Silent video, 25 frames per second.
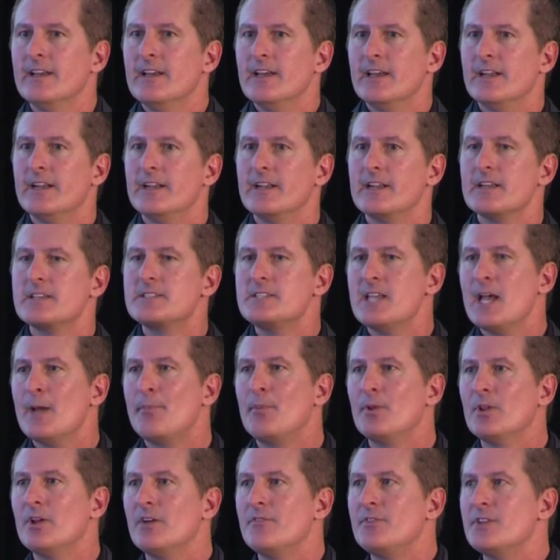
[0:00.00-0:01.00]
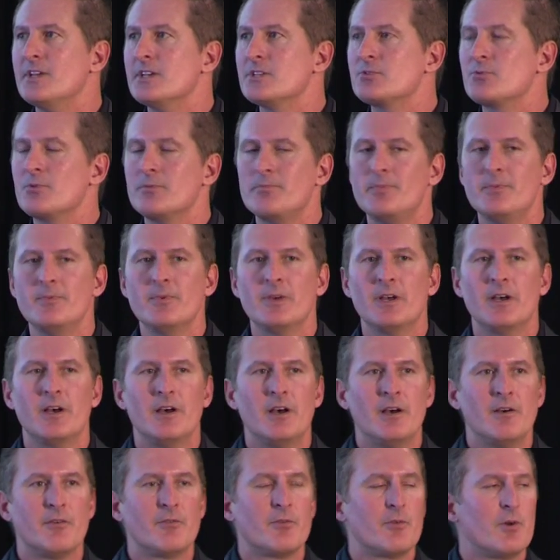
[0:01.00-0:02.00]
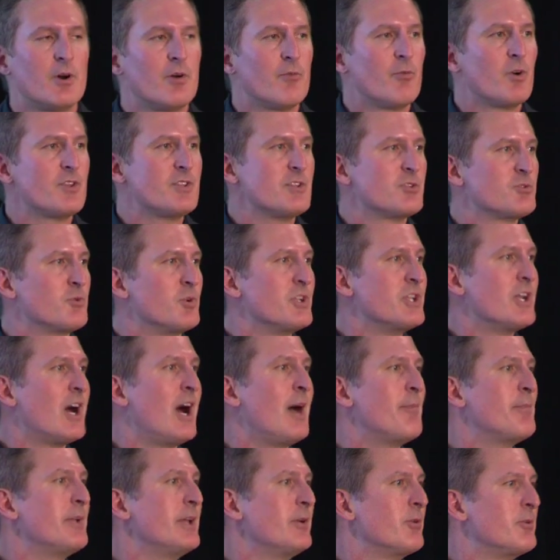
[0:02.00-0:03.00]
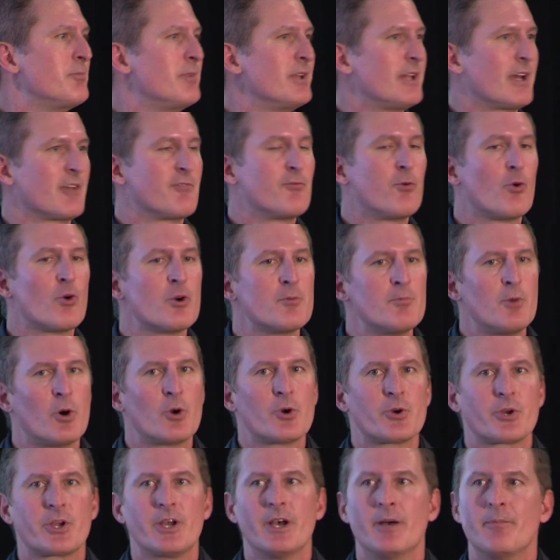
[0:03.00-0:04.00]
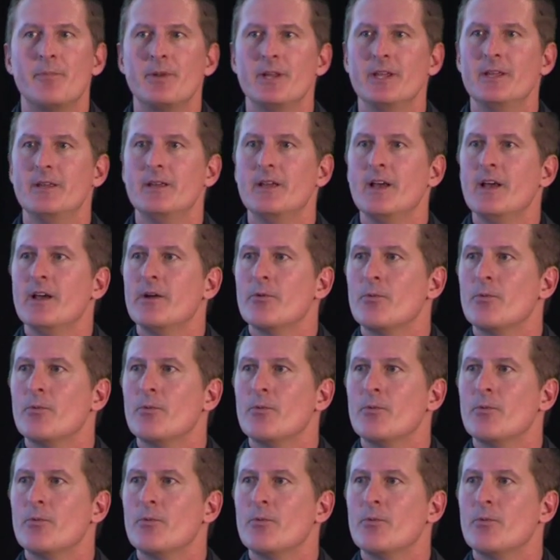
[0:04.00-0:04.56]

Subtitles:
And an example of this of what this would not be would be like Ford Motor Company